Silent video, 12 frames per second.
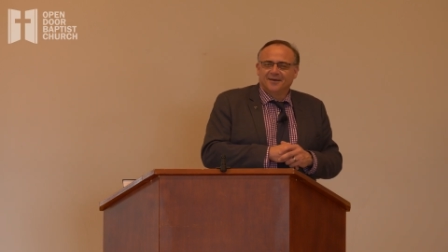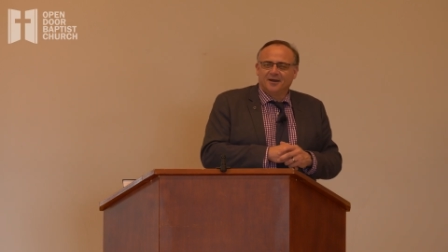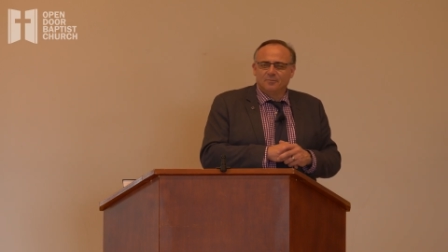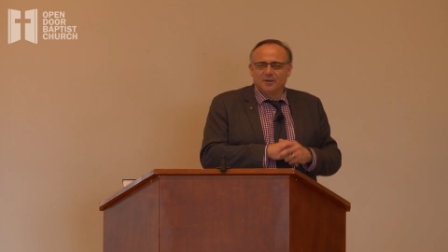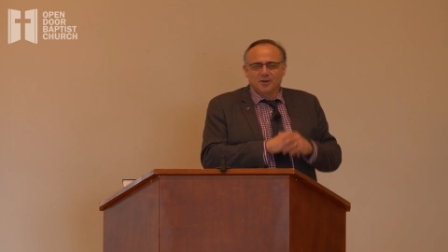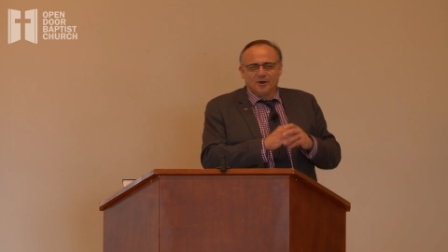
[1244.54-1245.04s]

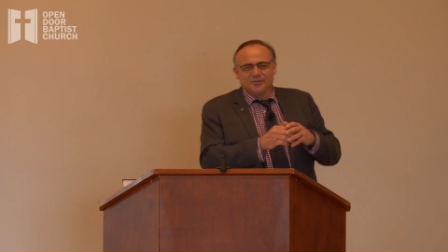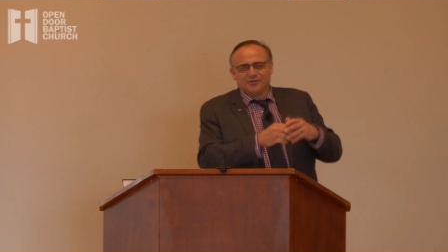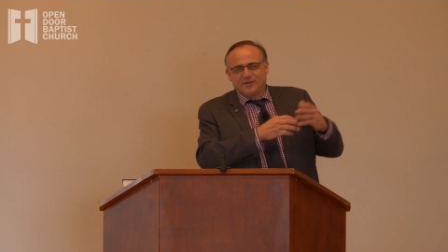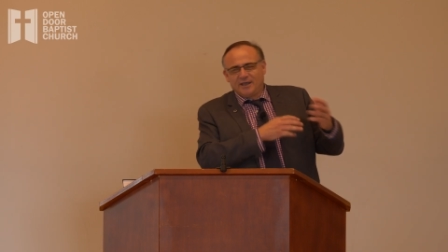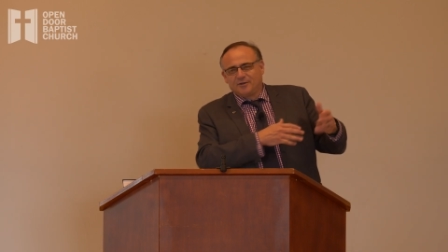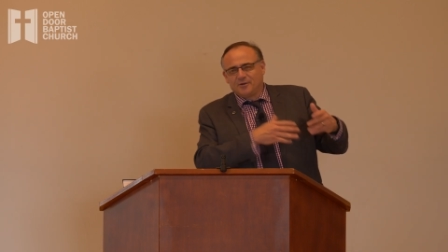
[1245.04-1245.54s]
Now bring God
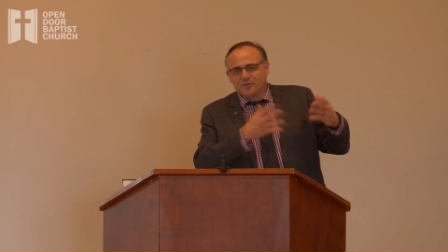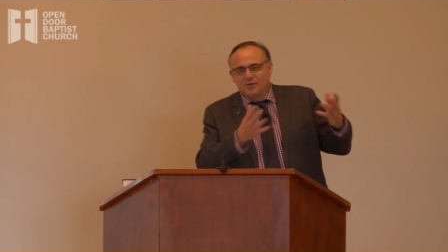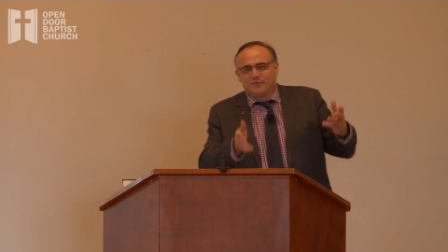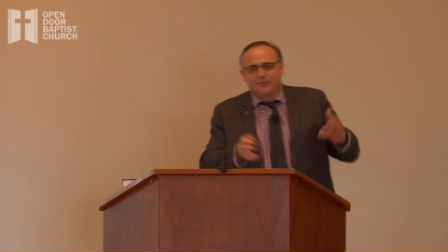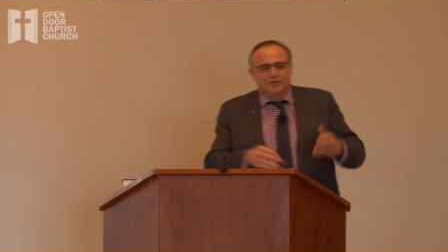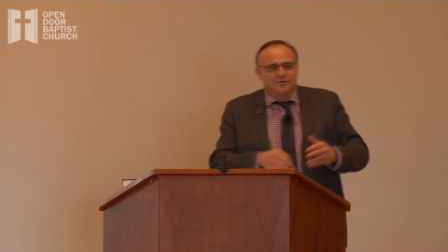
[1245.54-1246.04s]
the second or
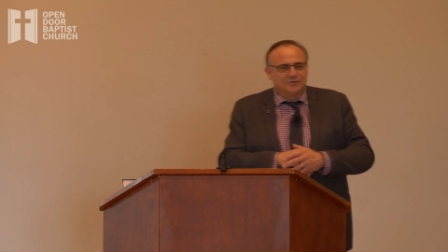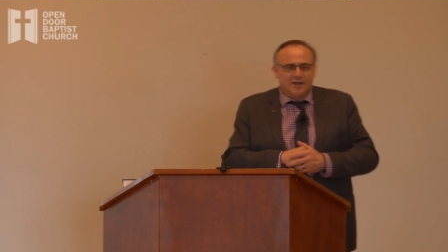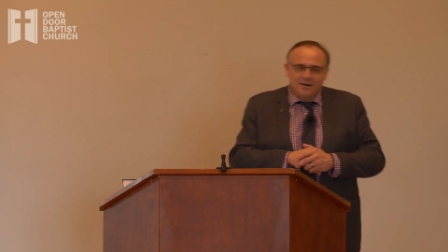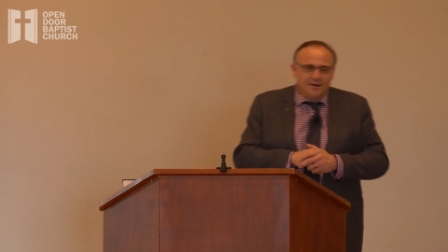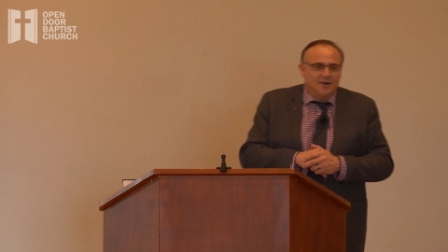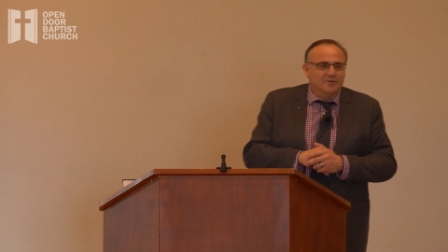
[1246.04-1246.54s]
third fruits.
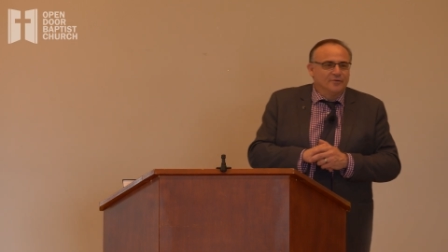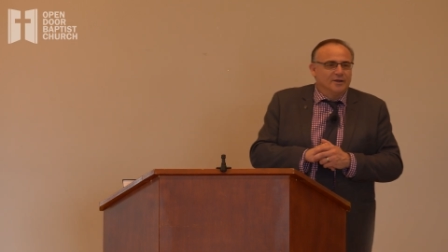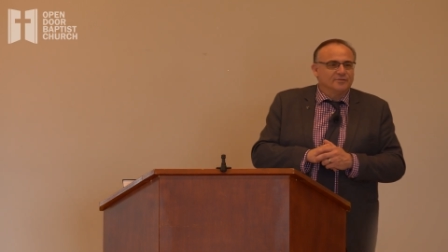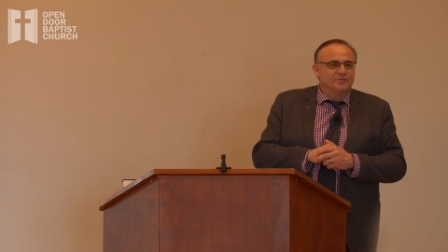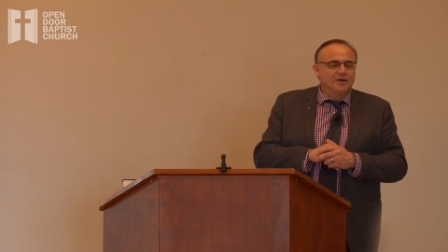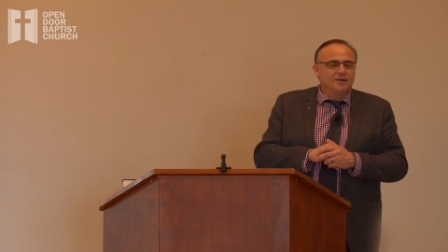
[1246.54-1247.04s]
No, no, no,
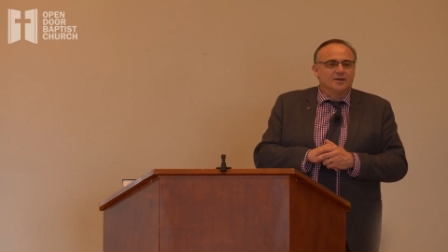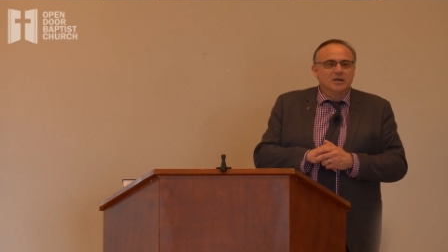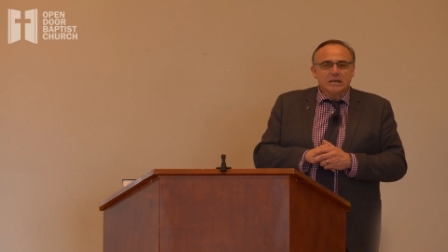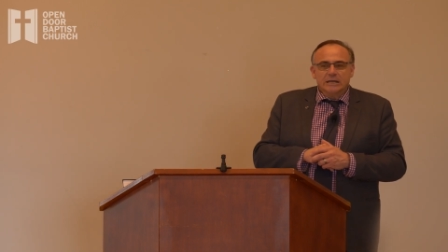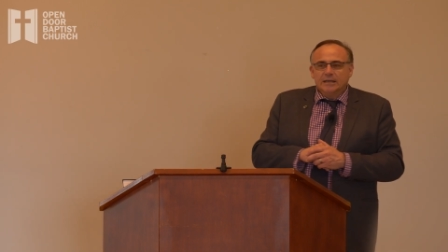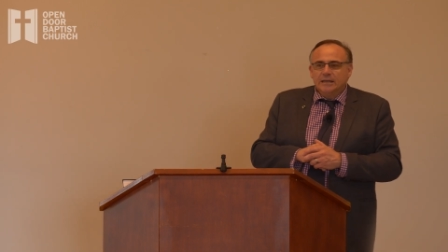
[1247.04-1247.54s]
friends. No, no.
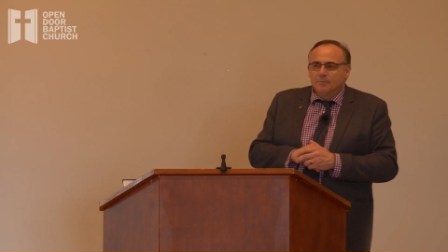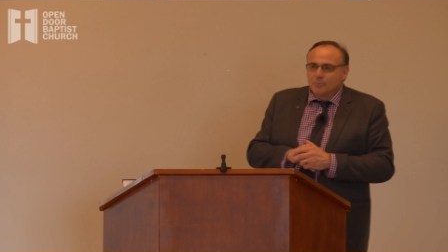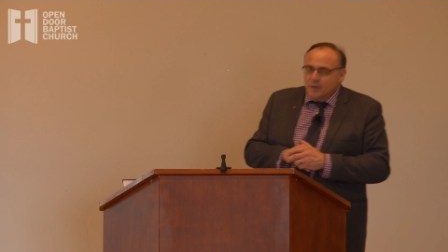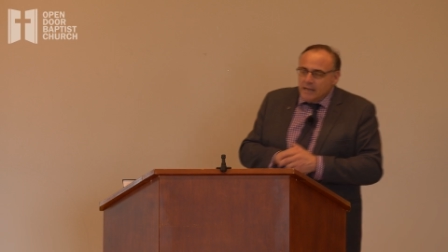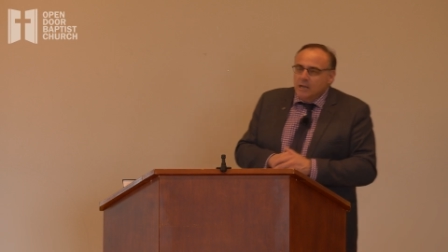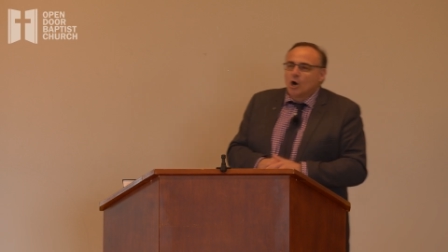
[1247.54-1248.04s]
You
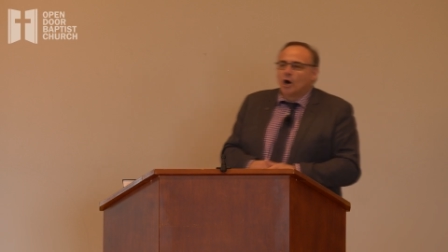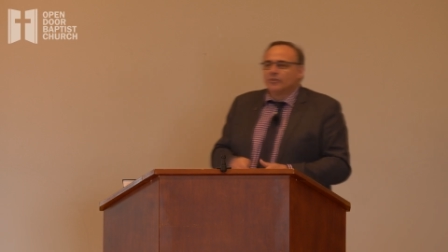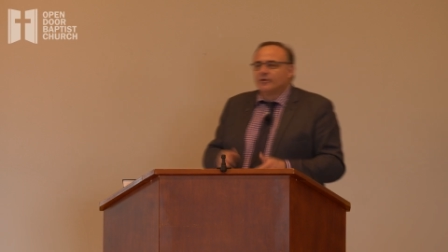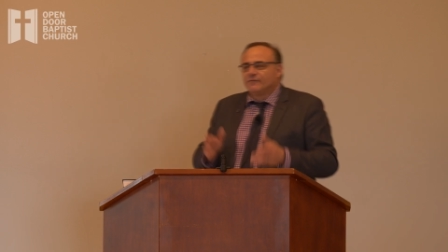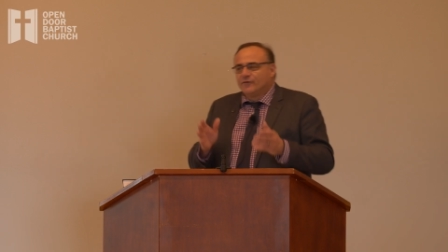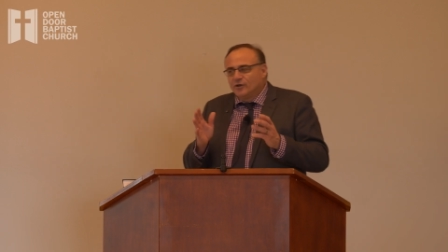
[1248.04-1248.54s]
bring
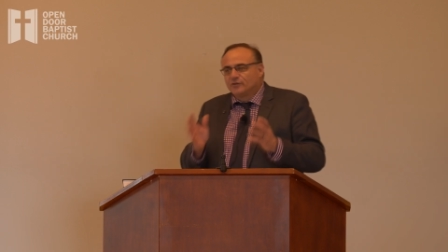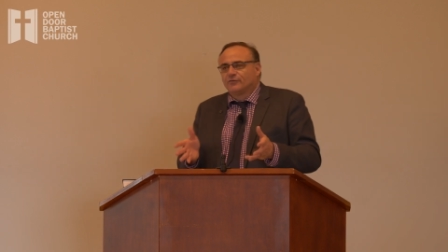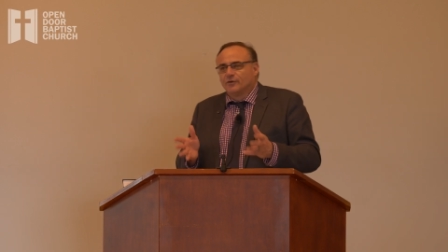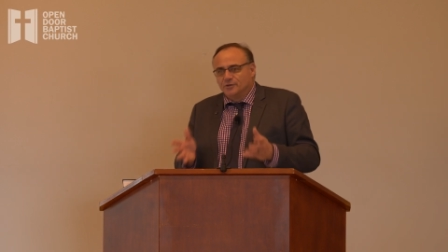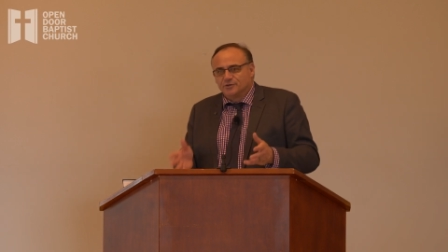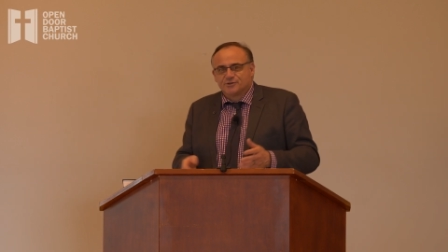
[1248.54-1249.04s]
God the first
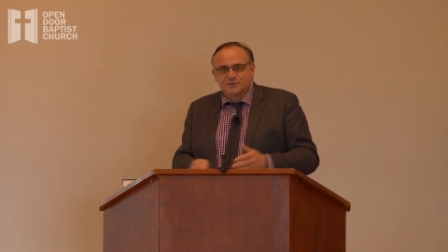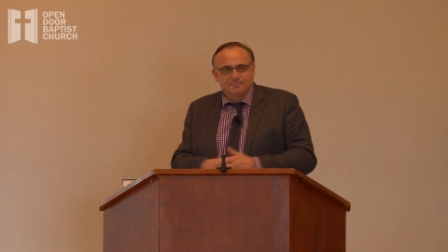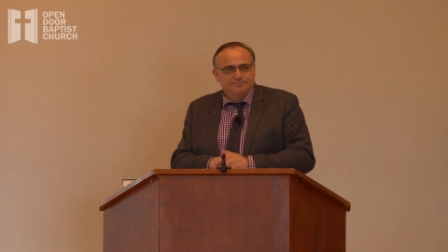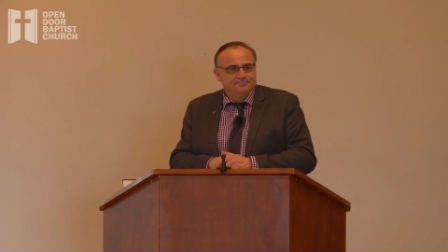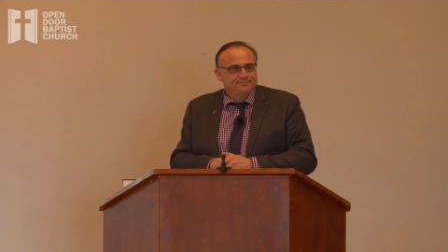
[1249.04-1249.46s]
fruits.